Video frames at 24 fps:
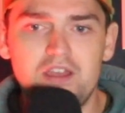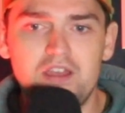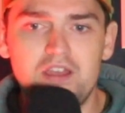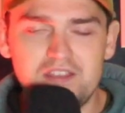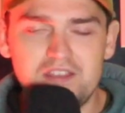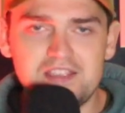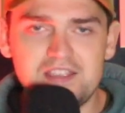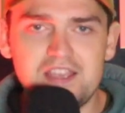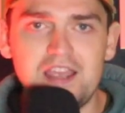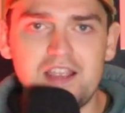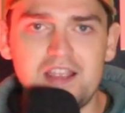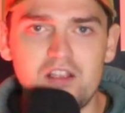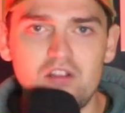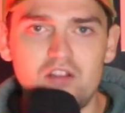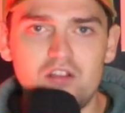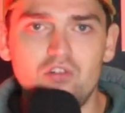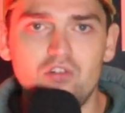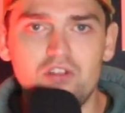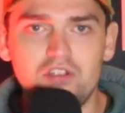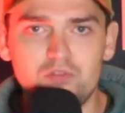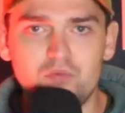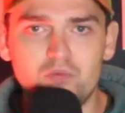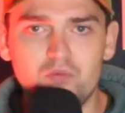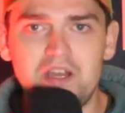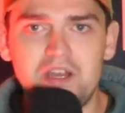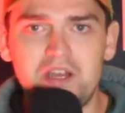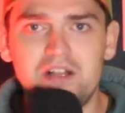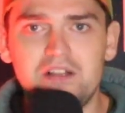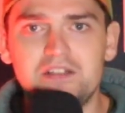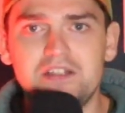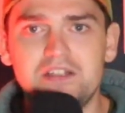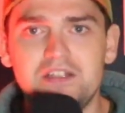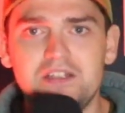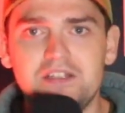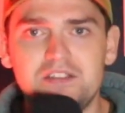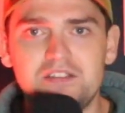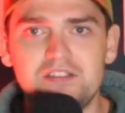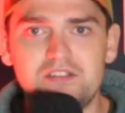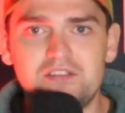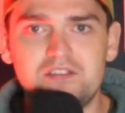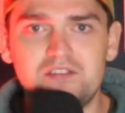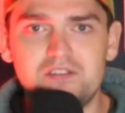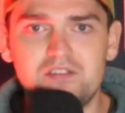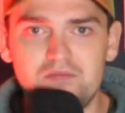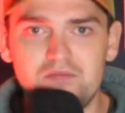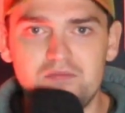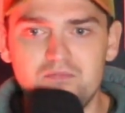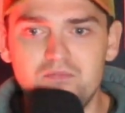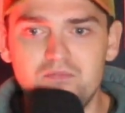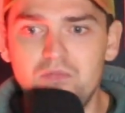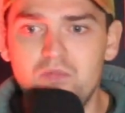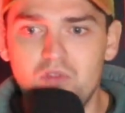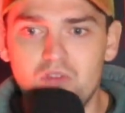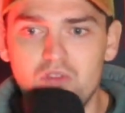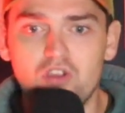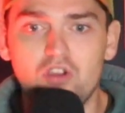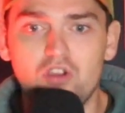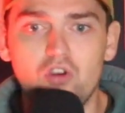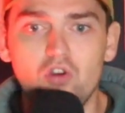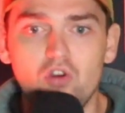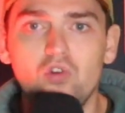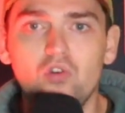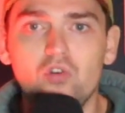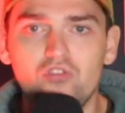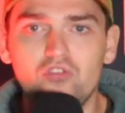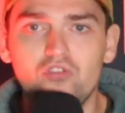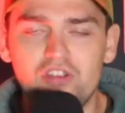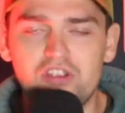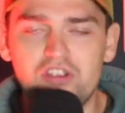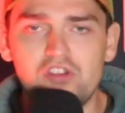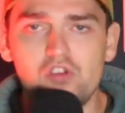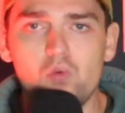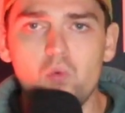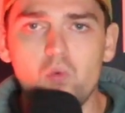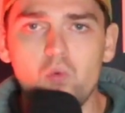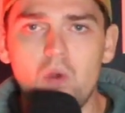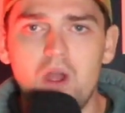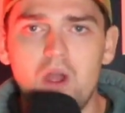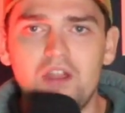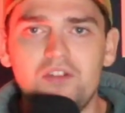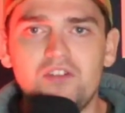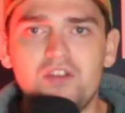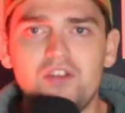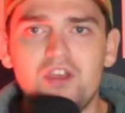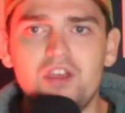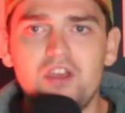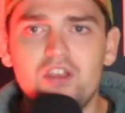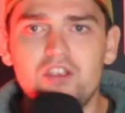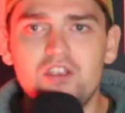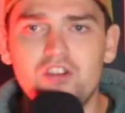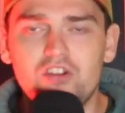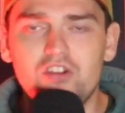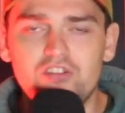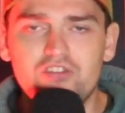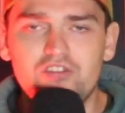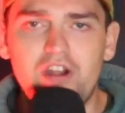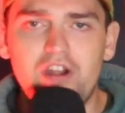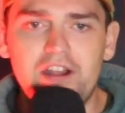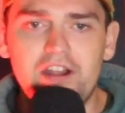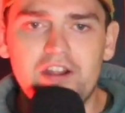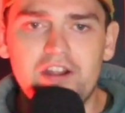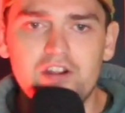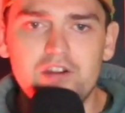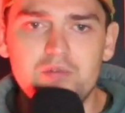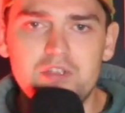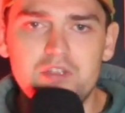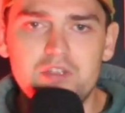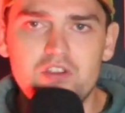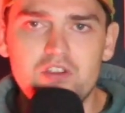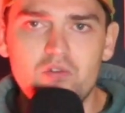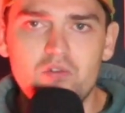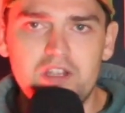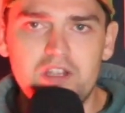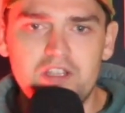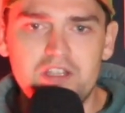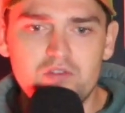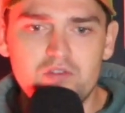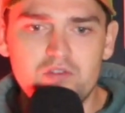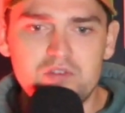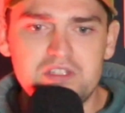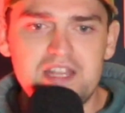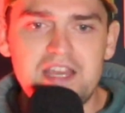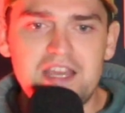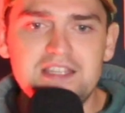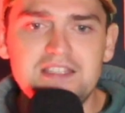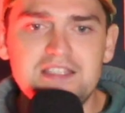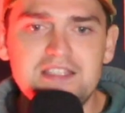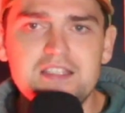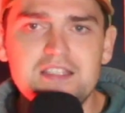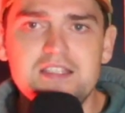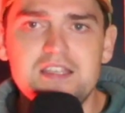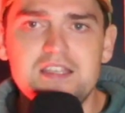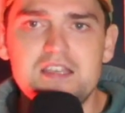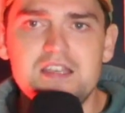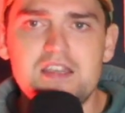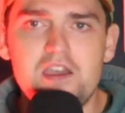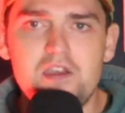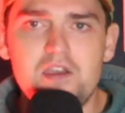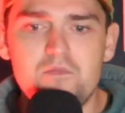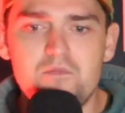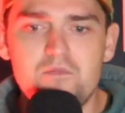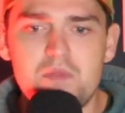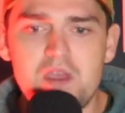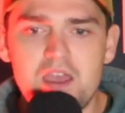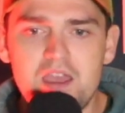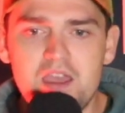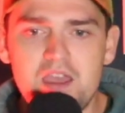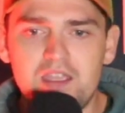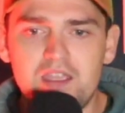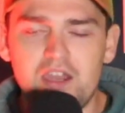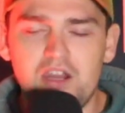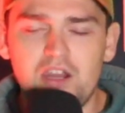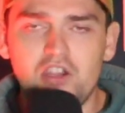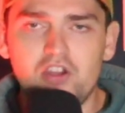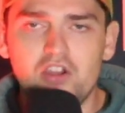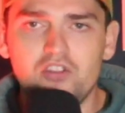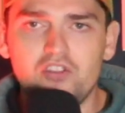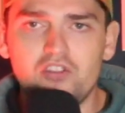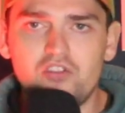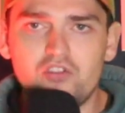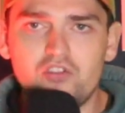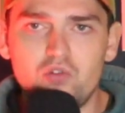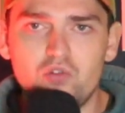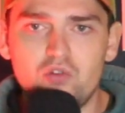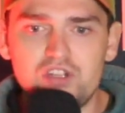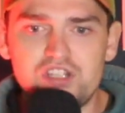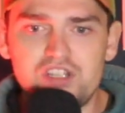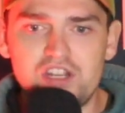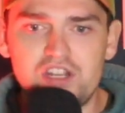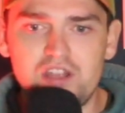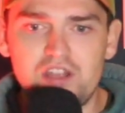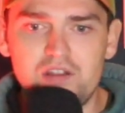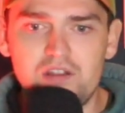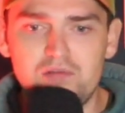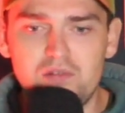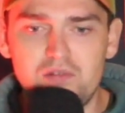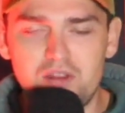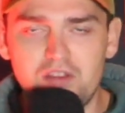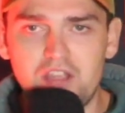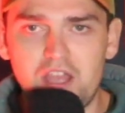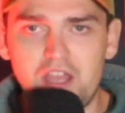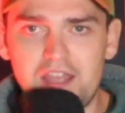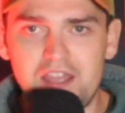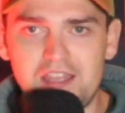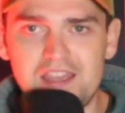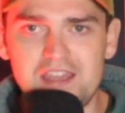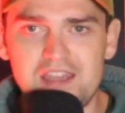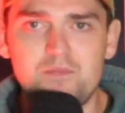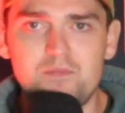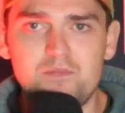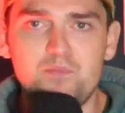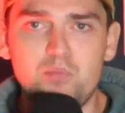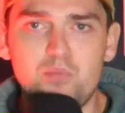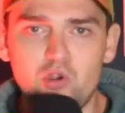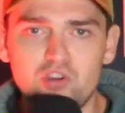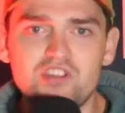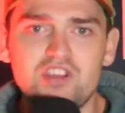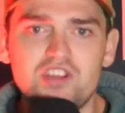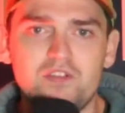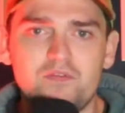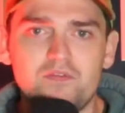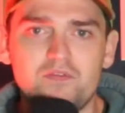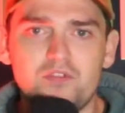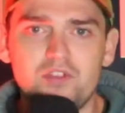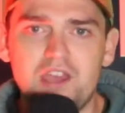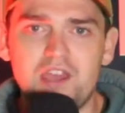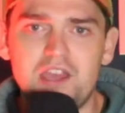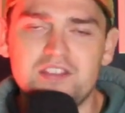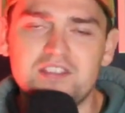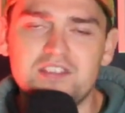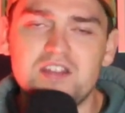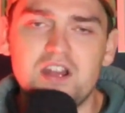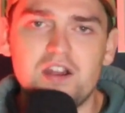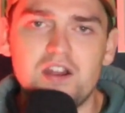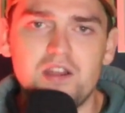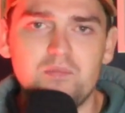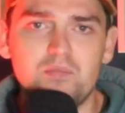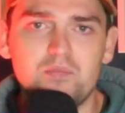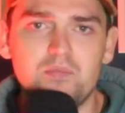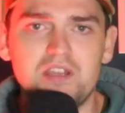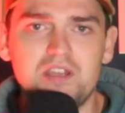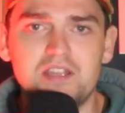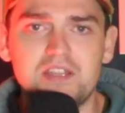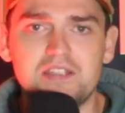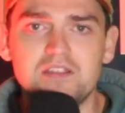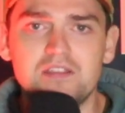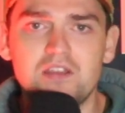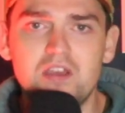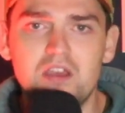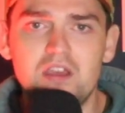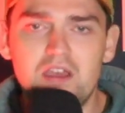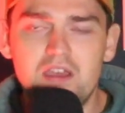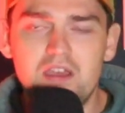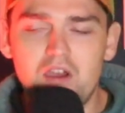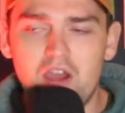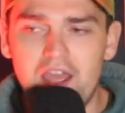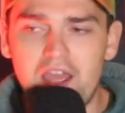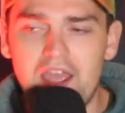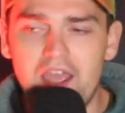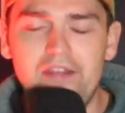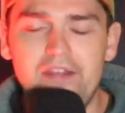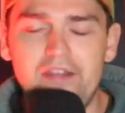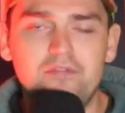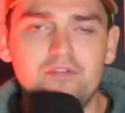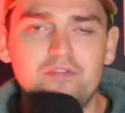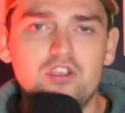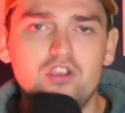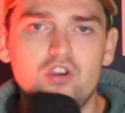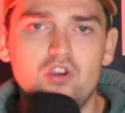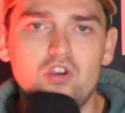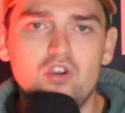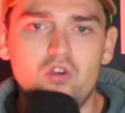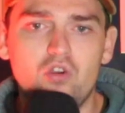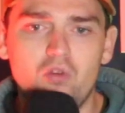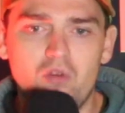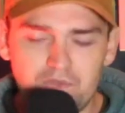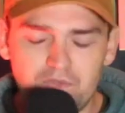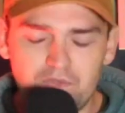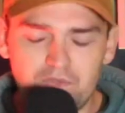The second goal as well is the goals that you want your striker to be scoring. So it was nice to see him getting on the score sheet and, and again, pushing for that starting place ahead of Kyogo.